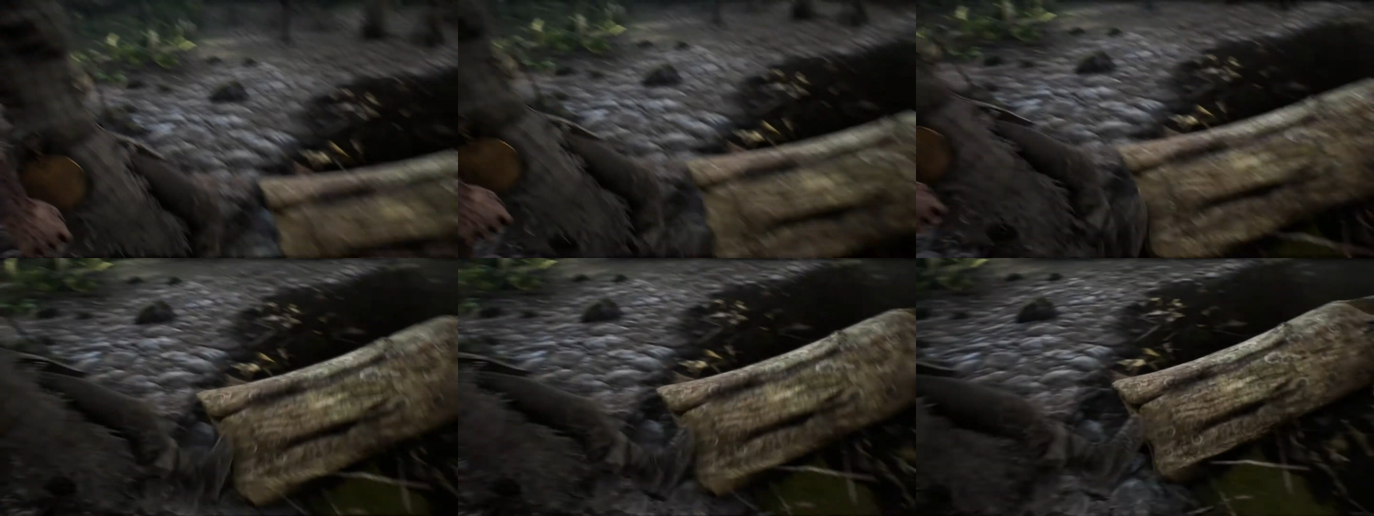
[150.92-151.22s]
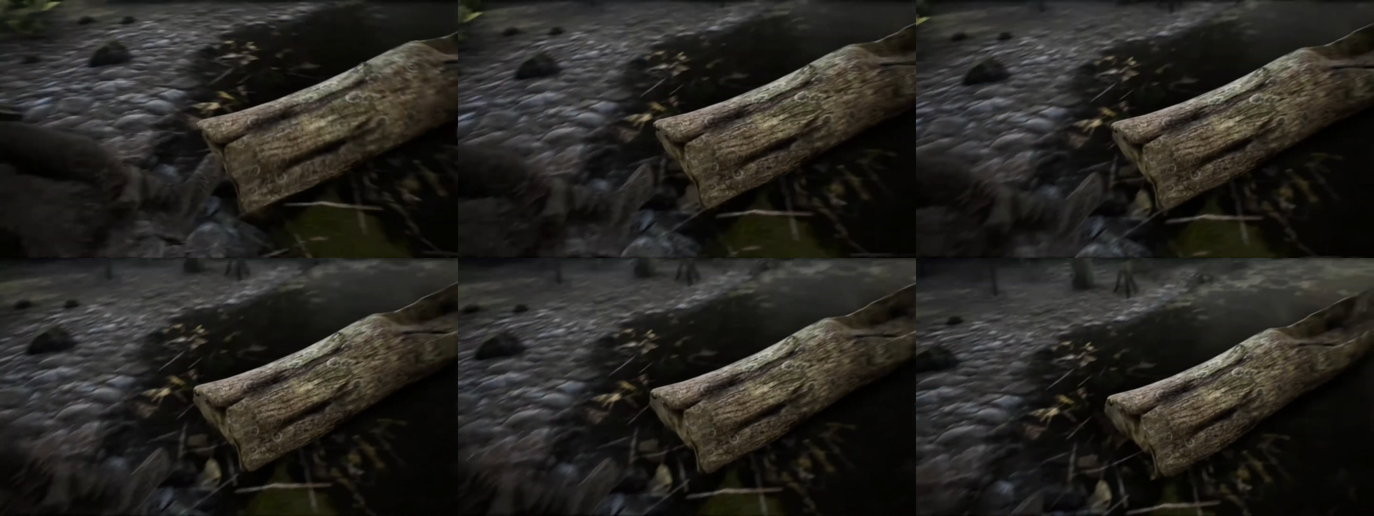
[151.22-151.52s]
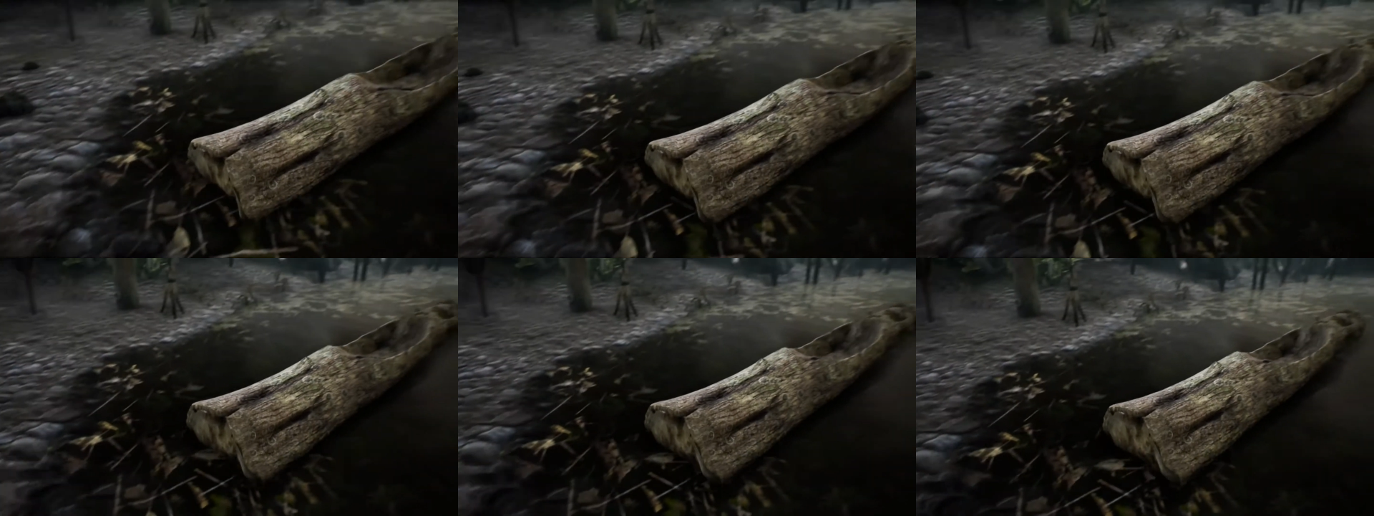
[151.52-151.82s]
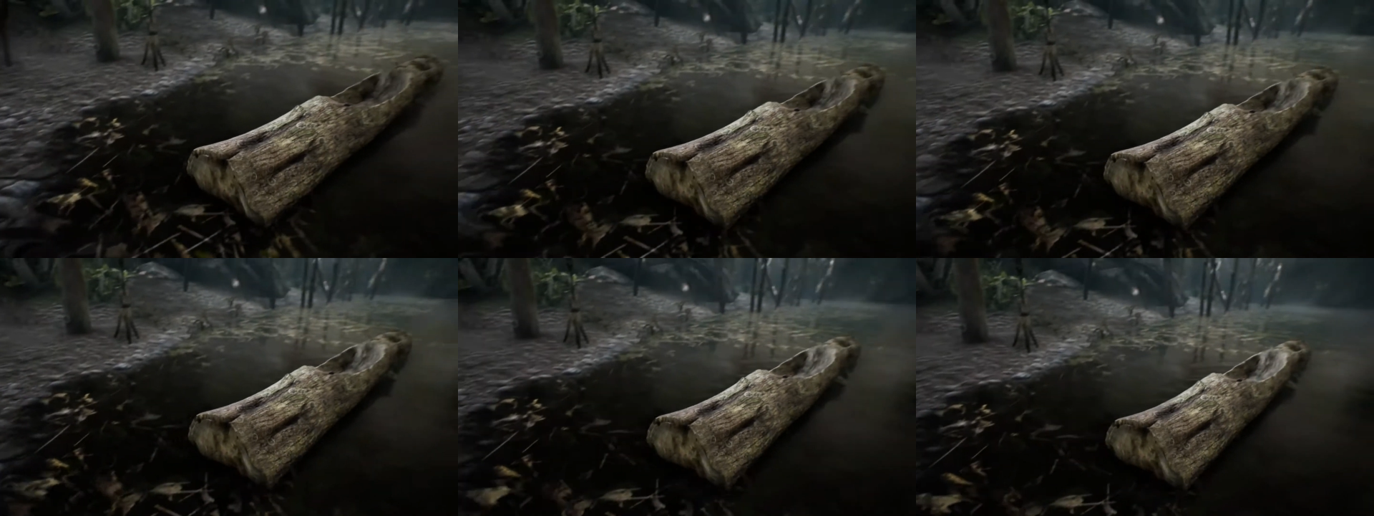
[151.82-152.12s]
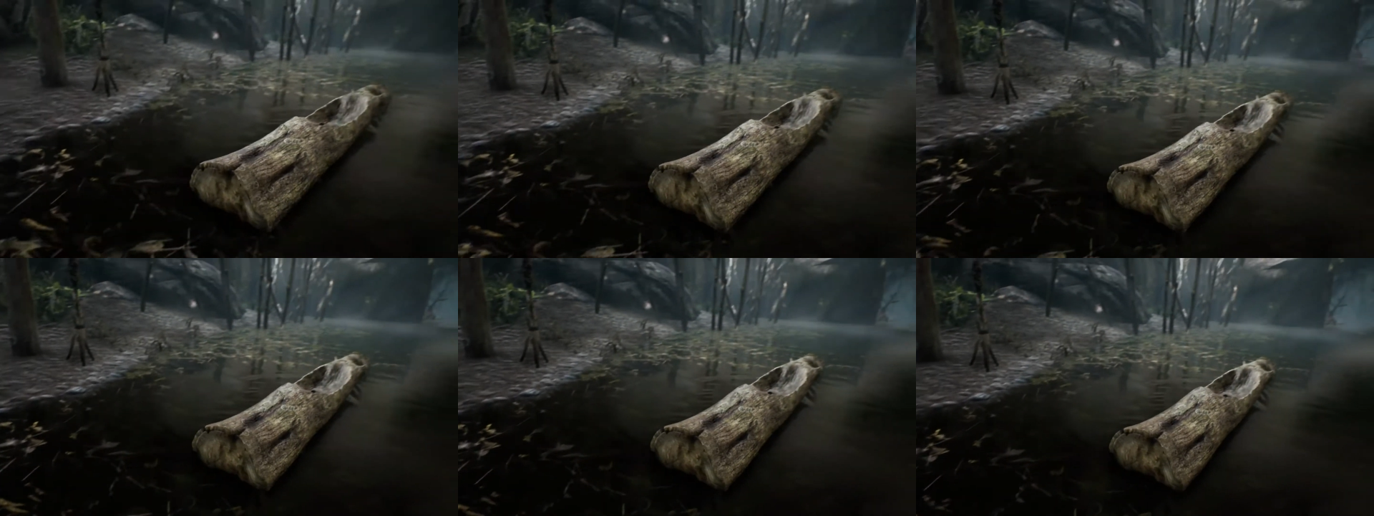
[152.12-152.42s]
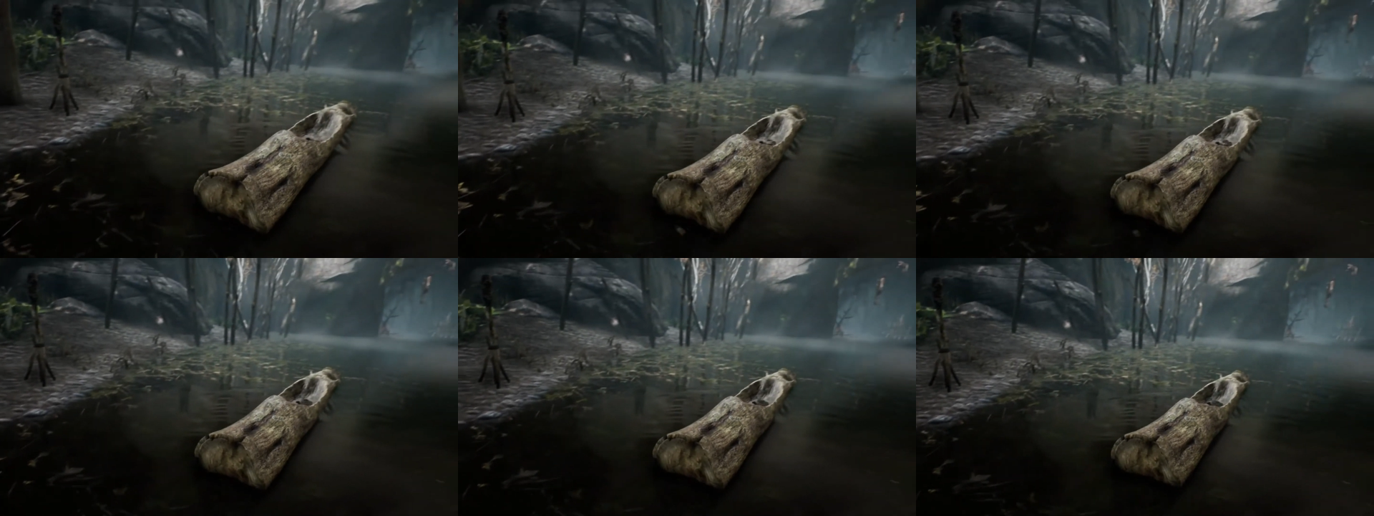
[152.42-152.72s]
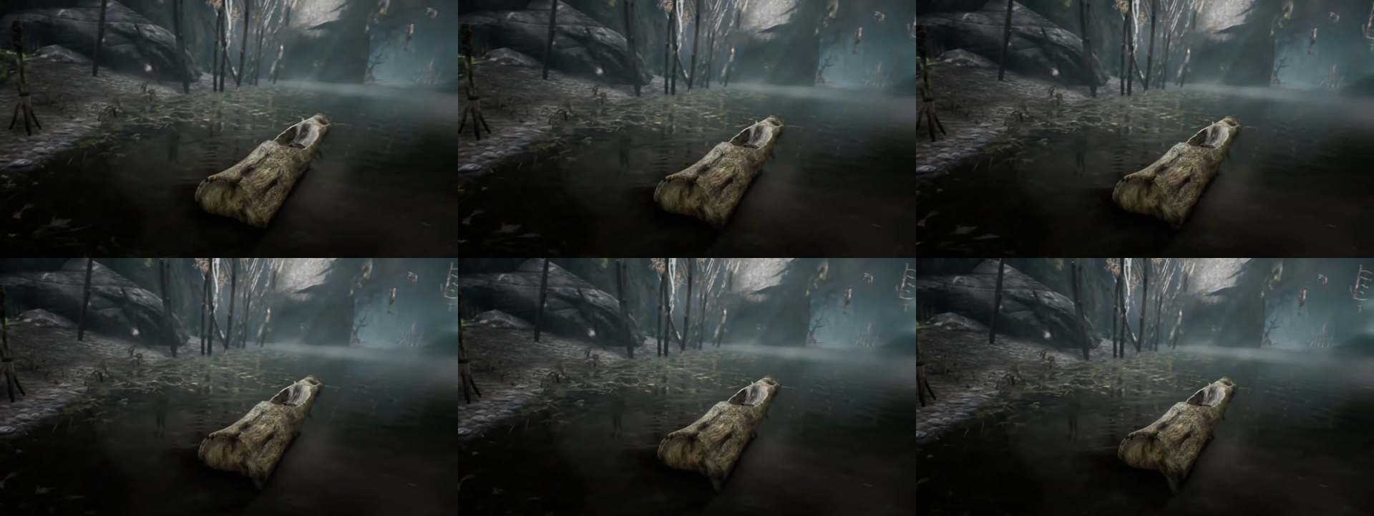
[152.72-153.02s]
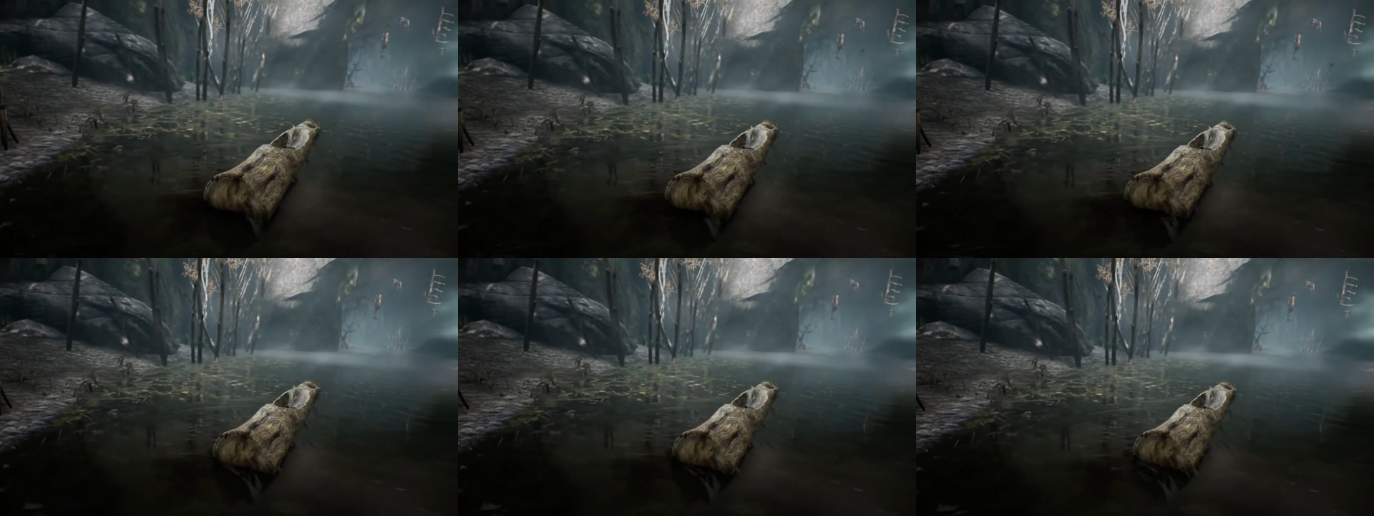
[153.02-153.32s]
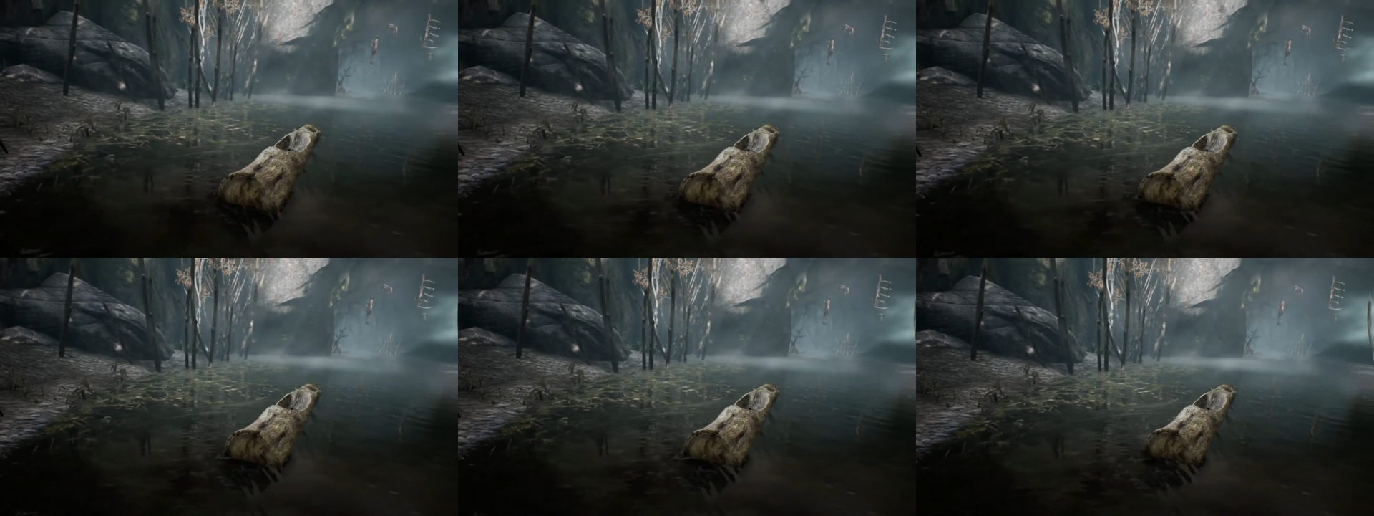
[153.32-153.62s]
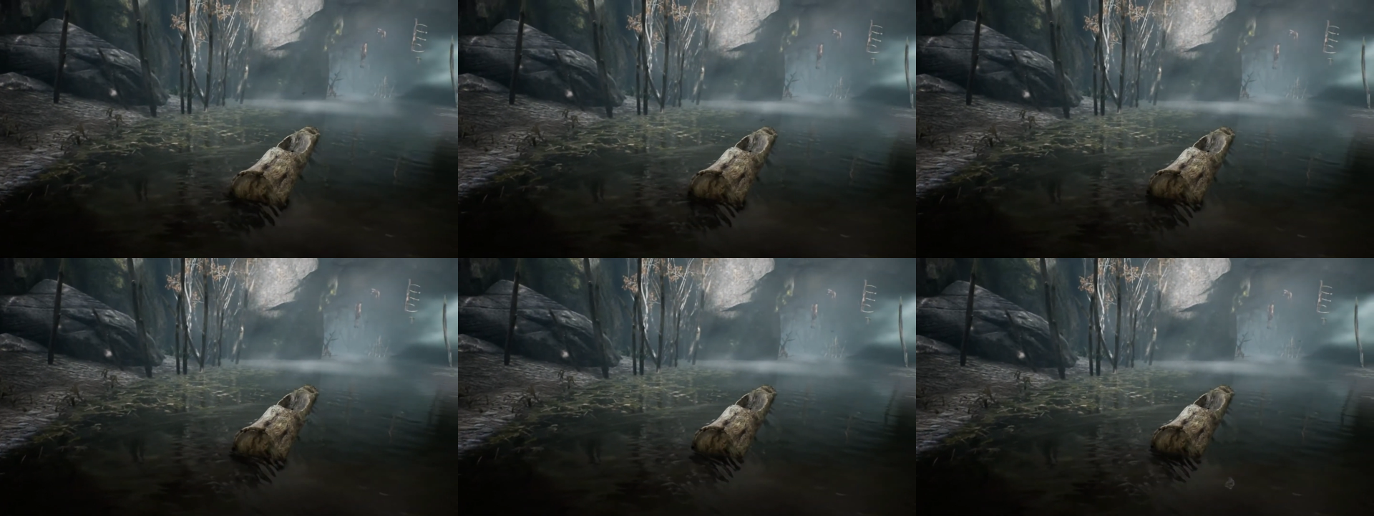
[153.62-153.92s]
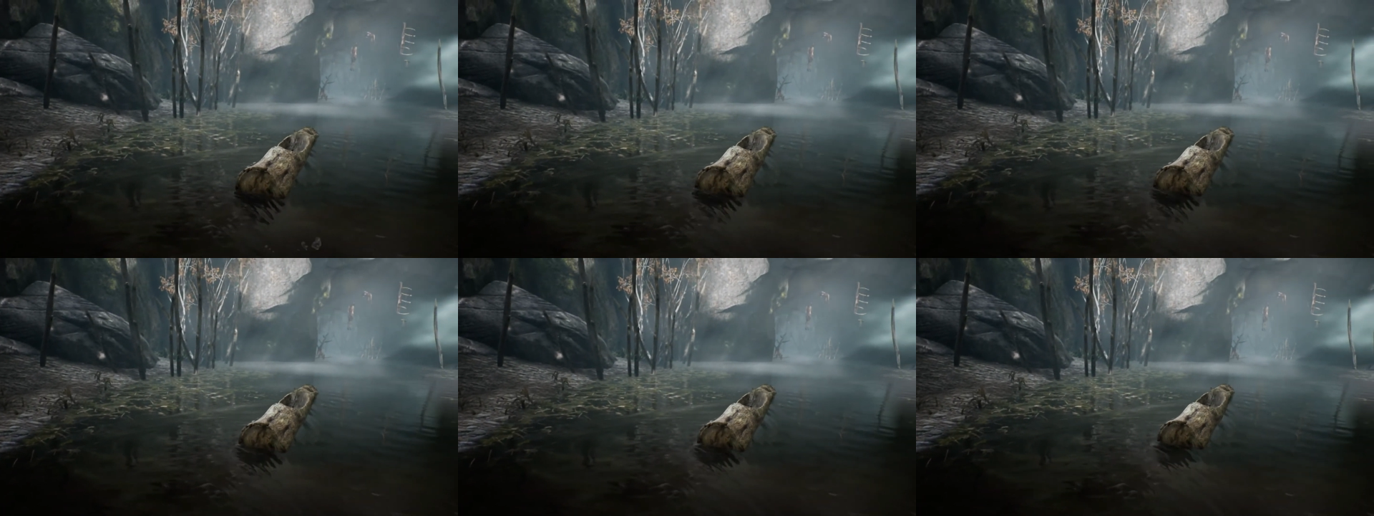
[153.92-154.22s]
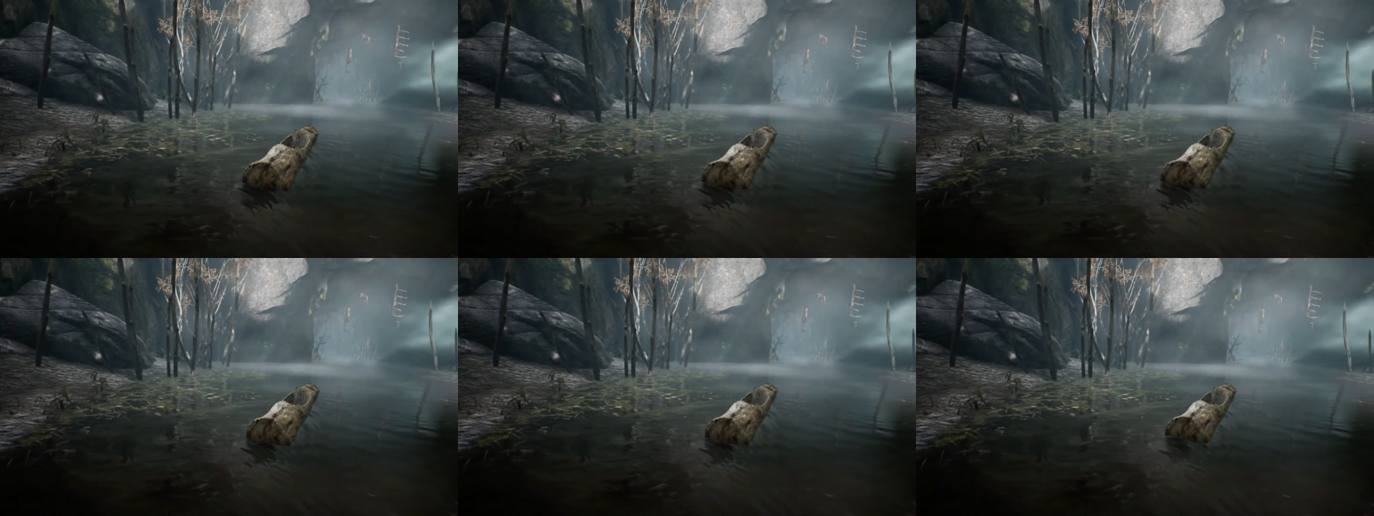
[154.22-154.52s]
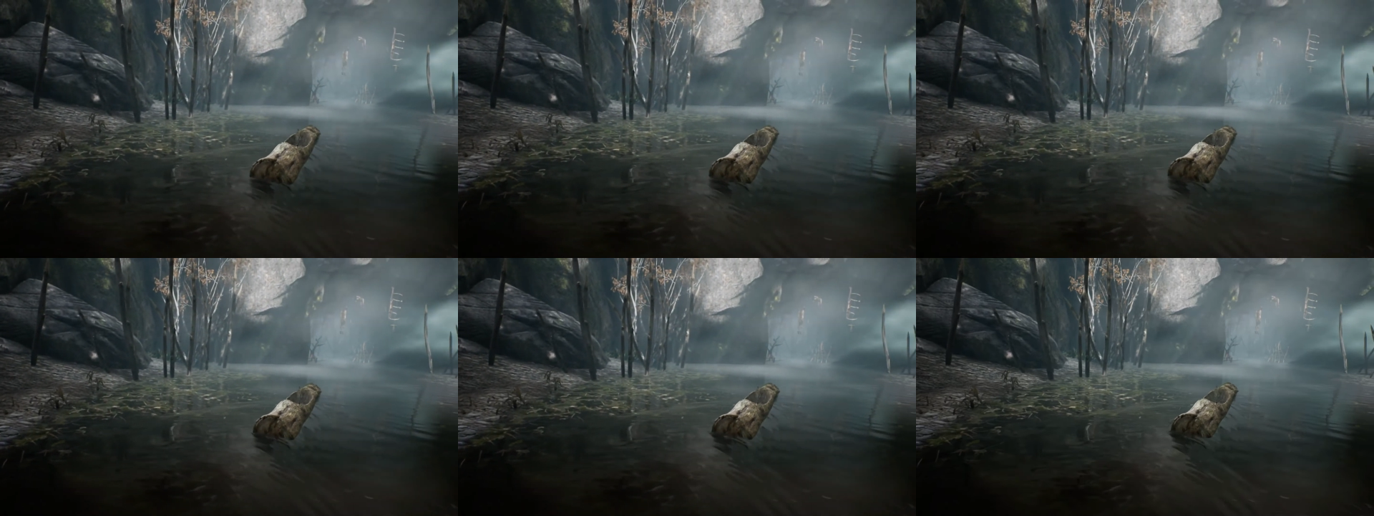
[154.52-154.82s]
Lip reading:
(no speaker visible)